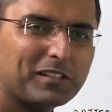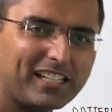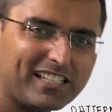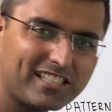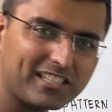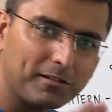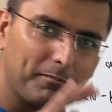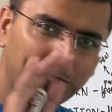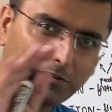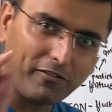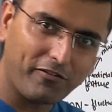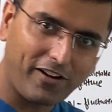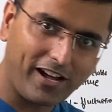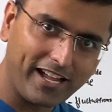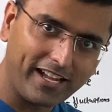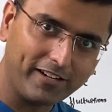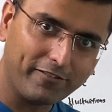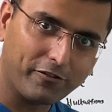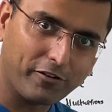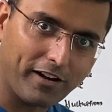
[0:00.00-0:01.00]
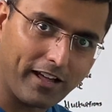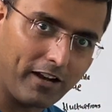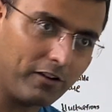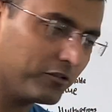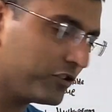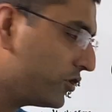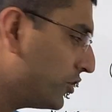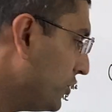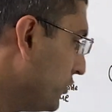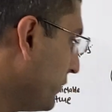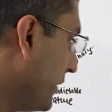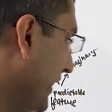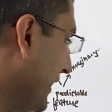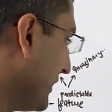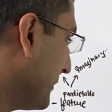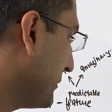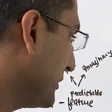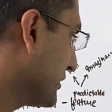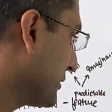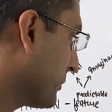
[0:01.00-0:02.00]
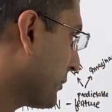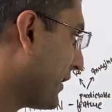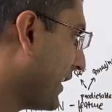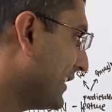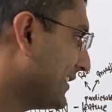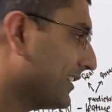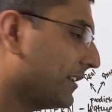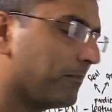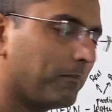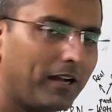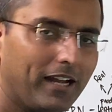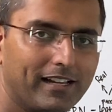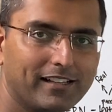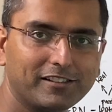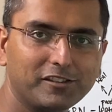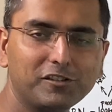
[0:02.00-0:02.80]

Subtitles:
Let's simplify it for now. Two variables, price and miles.